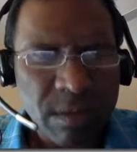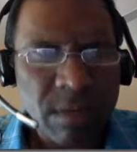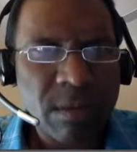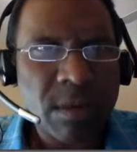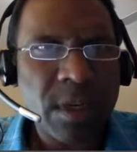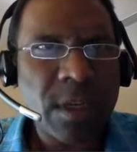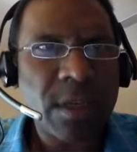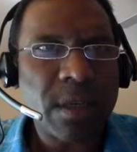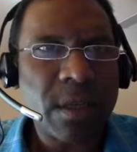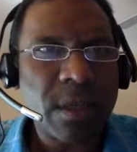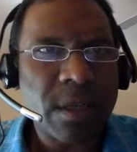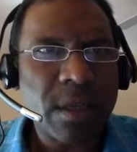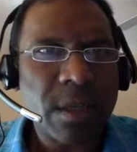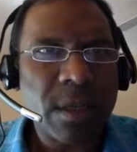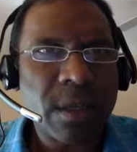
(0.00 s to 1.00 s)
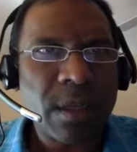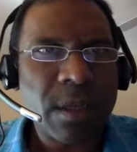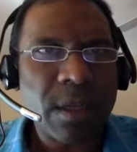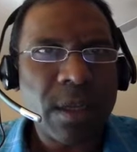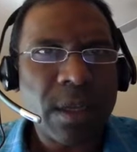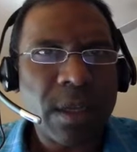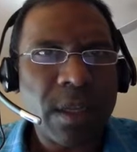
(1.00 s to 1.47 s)
right?
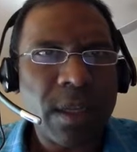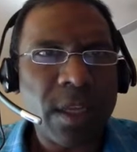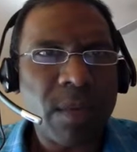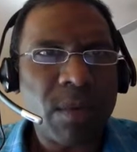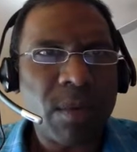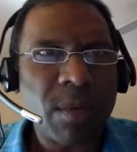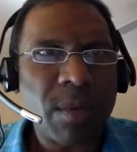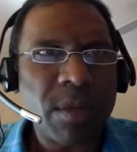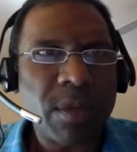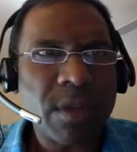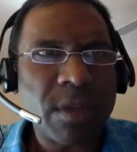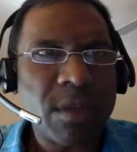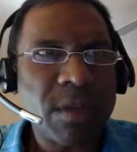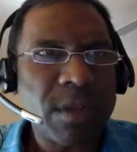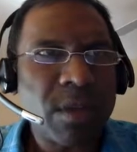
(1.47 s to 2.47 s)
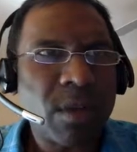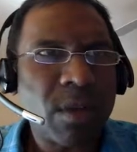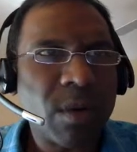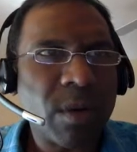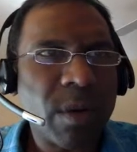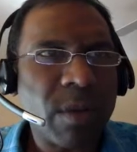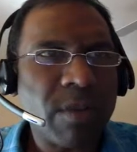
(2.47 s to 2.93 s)
And then what we want to do is go
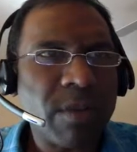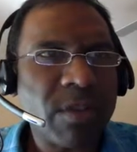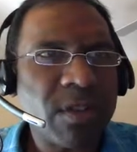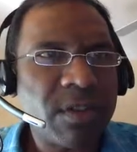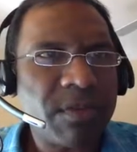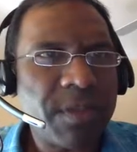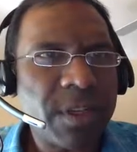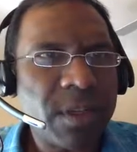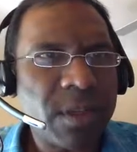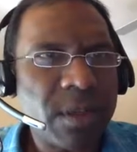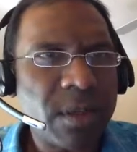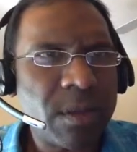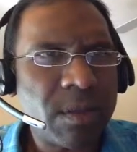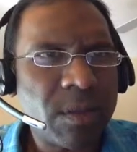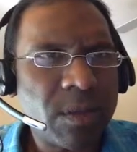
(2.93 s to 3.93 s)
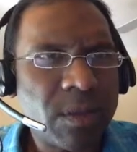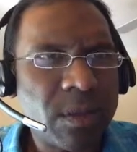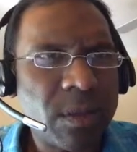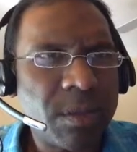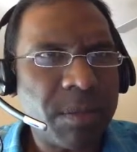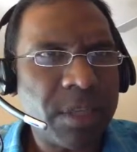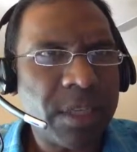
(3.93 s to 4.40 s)
to our original fiddle, which
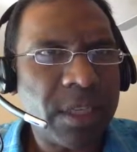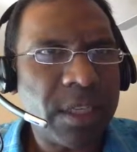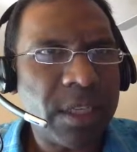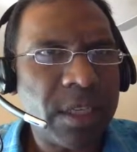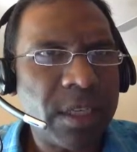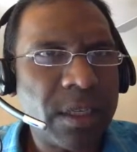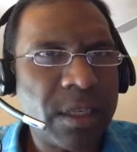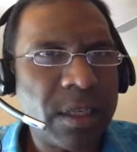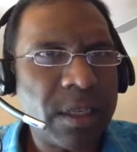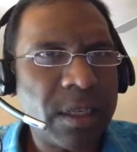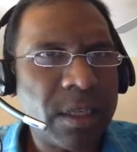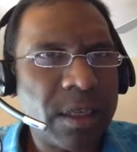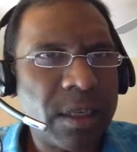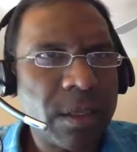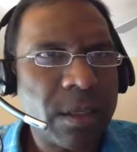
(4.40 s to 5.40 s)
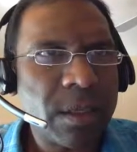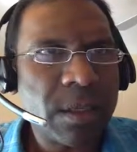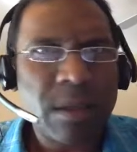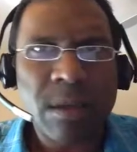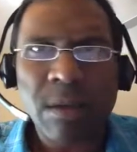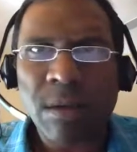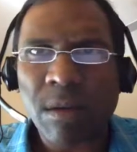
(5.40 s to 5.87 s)
should be
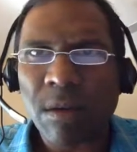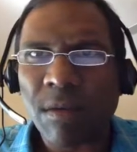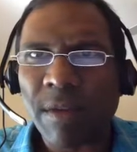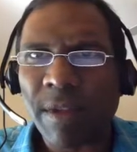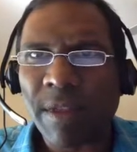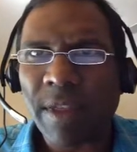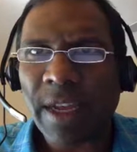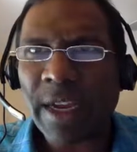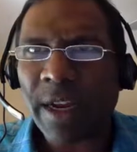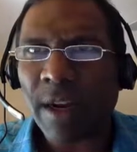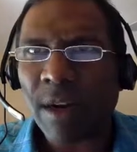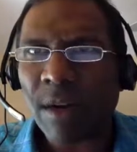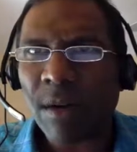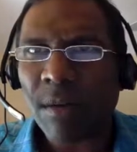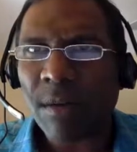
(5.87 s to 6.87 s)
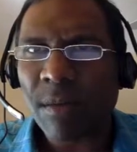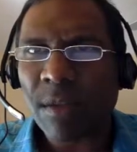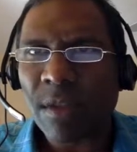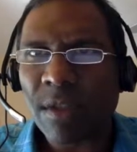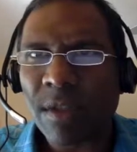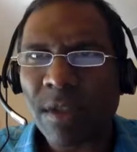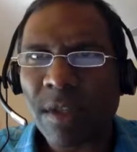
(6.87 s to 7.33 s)
over there,
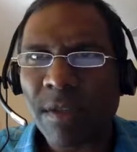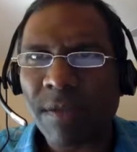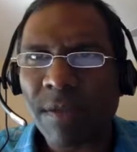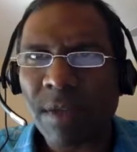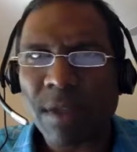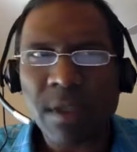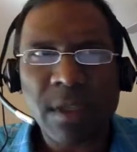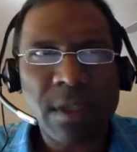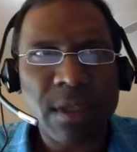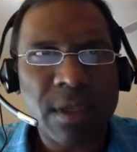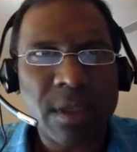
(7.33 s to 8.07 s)
which is different.